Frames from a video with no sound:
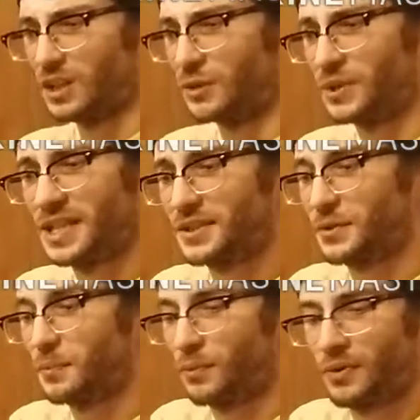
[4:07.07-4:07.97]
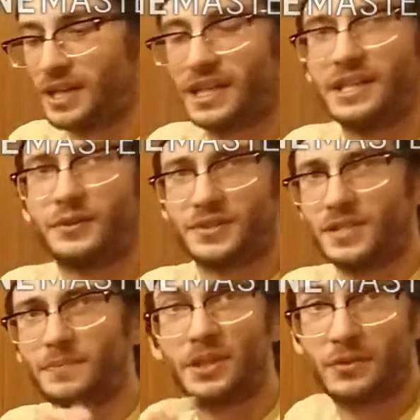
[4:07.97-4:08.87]
You would get to a point and there was
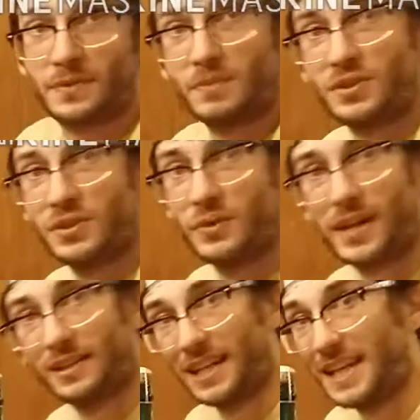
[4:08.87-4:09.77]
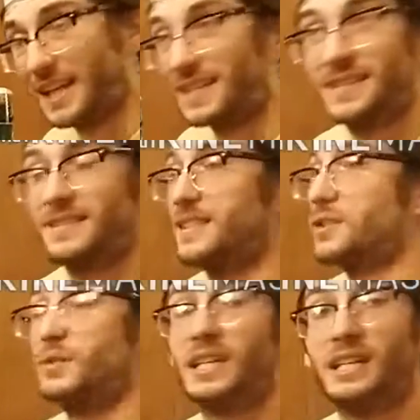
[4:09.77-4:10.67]
something you were supposed to do at a lake and it doesn't
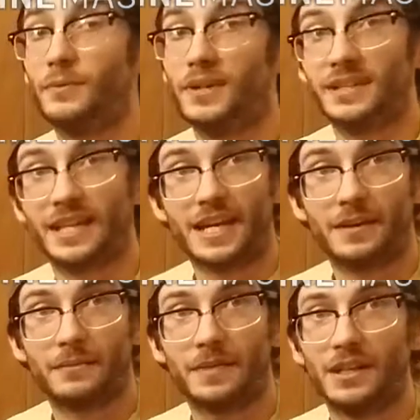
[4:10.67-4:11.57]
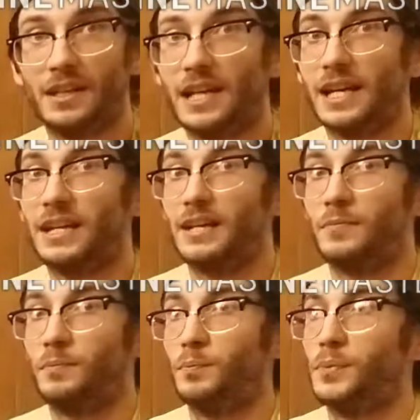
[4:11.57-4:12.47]
tell you anywhere in the game.
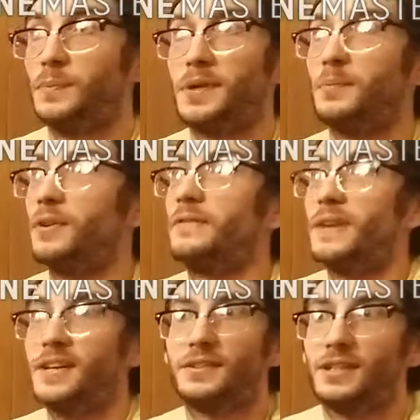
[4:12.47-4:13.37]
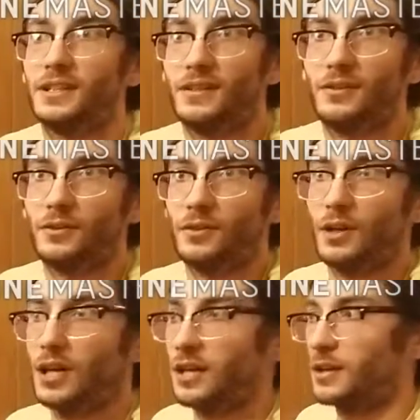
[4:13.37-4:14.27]
And the people that found it
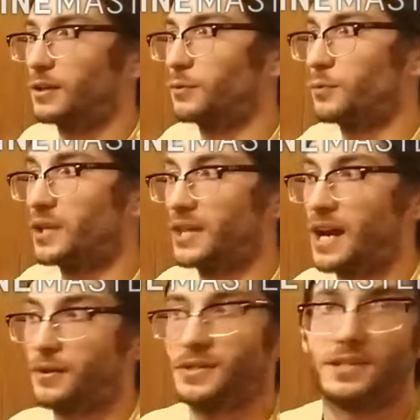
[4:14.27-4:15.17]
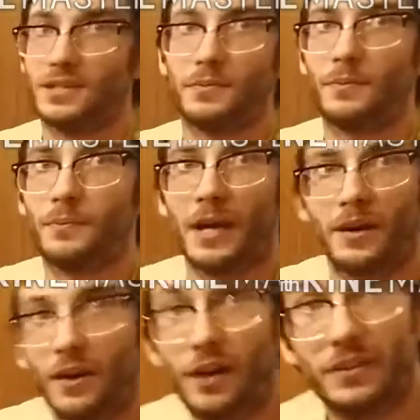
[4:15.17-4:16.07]
without Nintendo Power